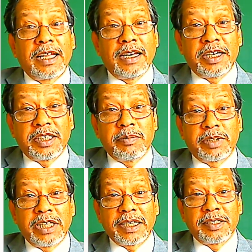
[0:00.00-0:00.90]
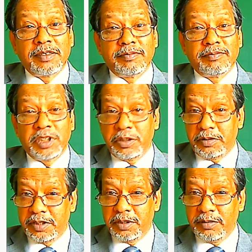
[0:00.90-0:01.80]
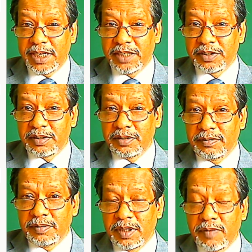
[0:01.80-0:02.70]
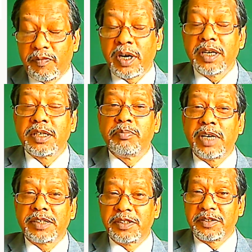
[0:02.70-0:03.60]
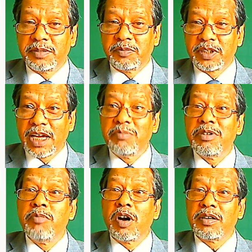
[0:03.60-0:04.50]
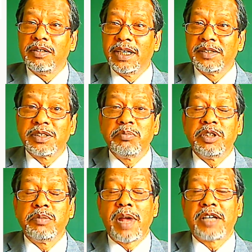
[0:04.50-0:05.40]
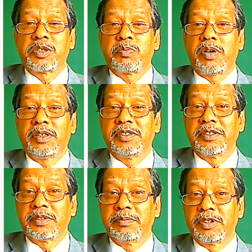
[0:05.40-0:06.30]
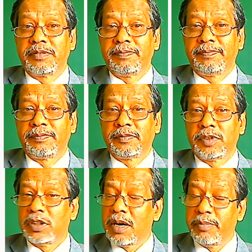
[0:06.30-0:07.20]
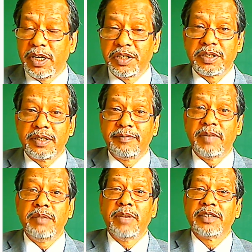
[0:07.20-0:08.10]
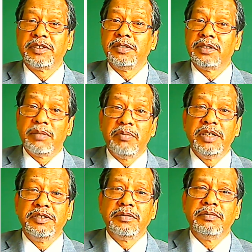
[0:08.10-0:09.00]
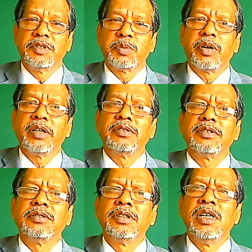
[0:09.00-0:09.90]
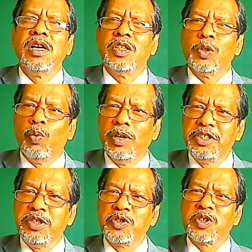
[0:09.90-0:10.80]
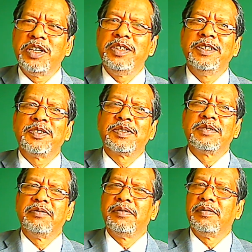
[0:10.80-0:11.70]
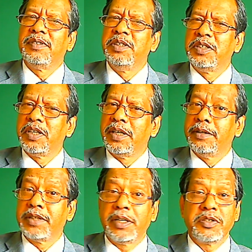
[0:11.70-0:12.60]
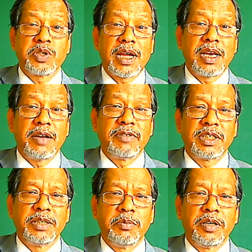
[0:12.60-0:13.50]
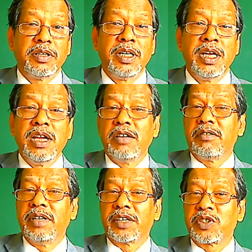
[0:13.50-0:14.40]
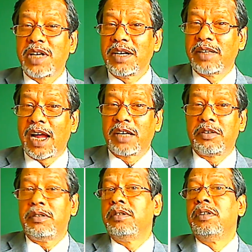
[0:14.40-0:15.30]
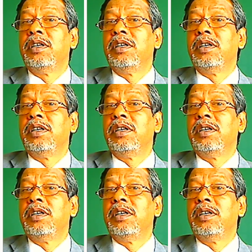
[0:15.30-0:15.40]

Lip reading: Let them think. Do you know the answer? Very complex systems can be modeled as simple as mass spring systems, combination of many masses and many springs. So once you study this details, understand everything about it, you can extend that to